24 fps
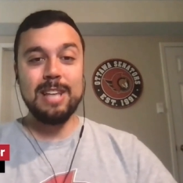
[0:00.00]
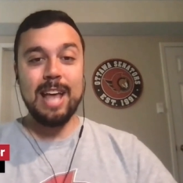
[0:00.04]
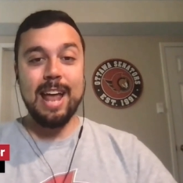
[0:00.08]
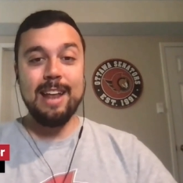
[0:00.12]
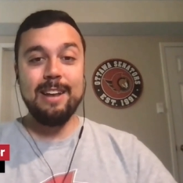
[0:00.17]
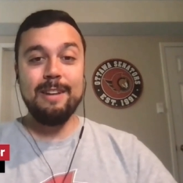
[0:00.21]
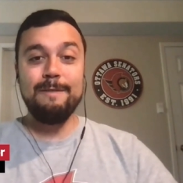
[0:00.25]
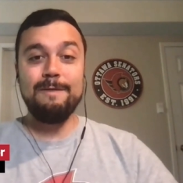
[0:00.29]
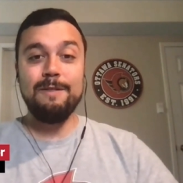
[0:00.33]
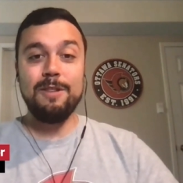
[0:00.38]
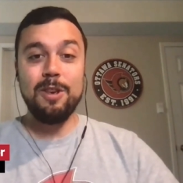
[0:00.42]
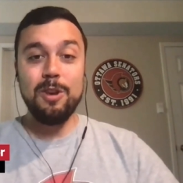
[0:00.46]
And
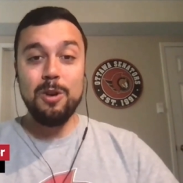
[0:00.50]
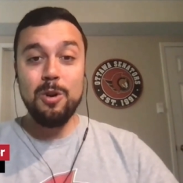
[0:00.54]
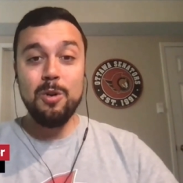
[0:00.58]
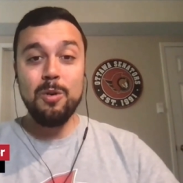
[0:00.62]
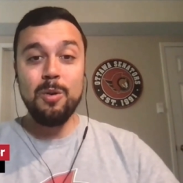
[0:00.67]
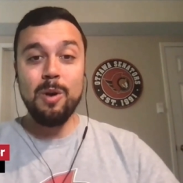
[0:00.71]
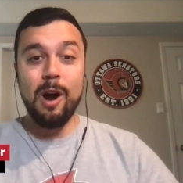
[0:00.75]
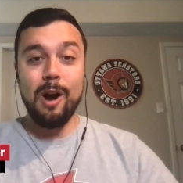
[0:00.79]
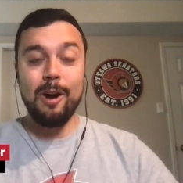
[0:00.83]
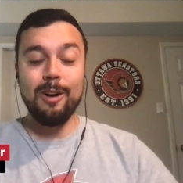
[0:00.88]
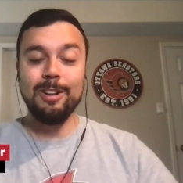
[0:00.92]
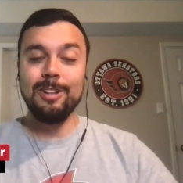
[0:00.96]
if
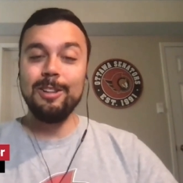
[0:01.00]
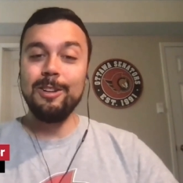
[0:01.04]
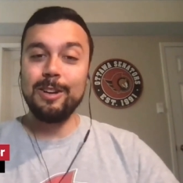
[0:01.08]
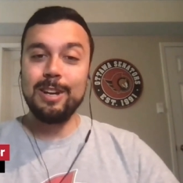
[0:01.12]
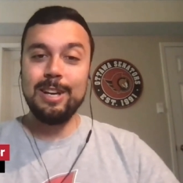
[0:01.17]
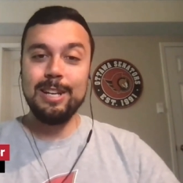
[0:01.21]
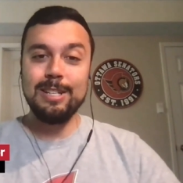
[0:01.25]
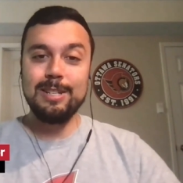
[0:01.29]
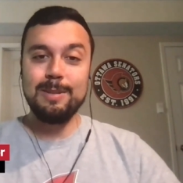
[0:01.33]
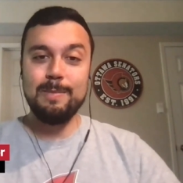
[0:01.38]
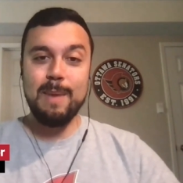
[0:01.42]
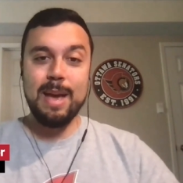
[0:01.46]
you are
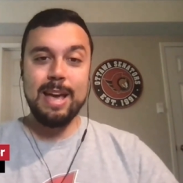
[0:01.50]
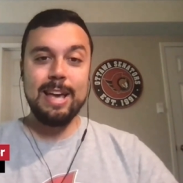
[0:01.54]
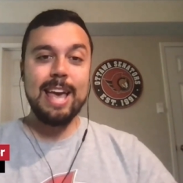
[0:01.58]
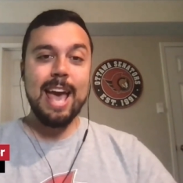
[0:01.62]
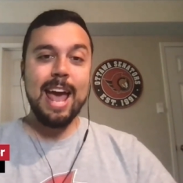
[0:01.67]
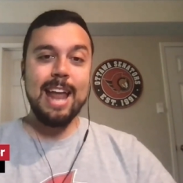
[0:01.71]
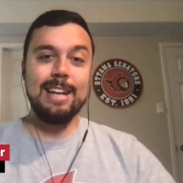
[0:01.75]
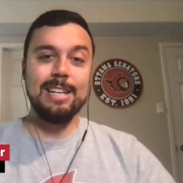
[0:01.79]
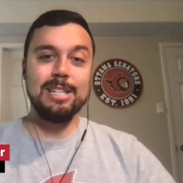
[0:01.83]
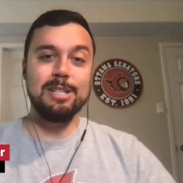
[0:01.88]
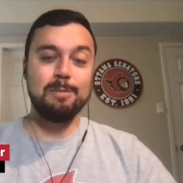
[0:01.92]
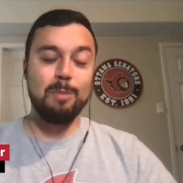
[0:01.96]
looking to make
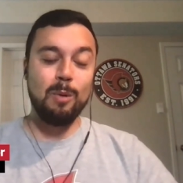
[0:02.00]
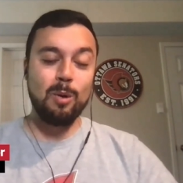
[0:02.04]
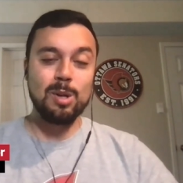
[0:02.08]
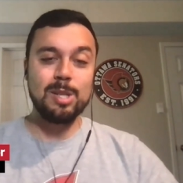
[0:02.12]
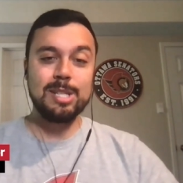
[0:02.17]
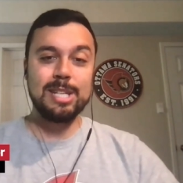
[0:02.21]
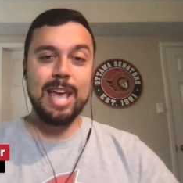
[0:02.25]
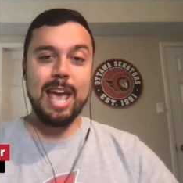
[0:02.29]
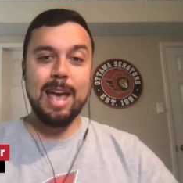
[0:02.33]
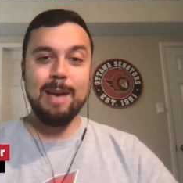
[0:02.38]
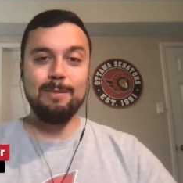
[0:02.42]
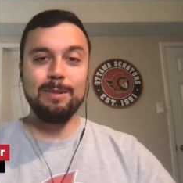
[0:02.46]
any
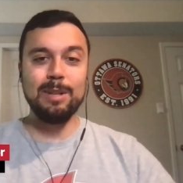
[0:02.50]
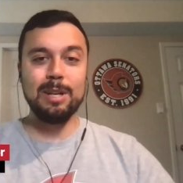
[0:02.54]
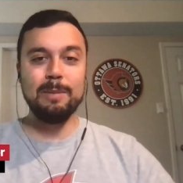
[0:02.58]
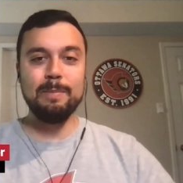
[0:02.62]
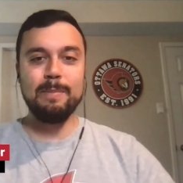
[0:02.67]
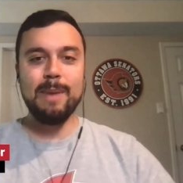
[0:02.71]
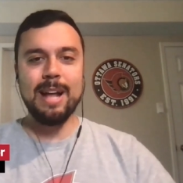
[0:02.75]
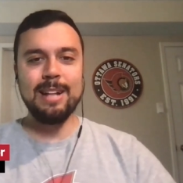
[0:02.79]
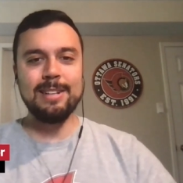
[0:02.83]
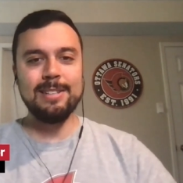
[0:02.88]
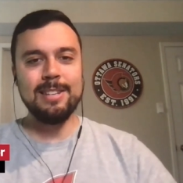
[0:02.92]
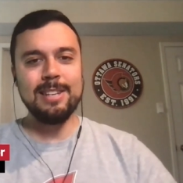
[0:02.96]
sports gambling
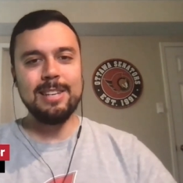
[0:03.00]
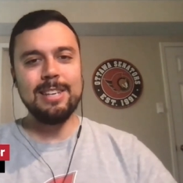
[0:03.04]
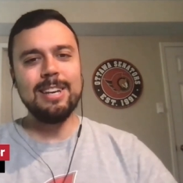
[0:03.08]
bets,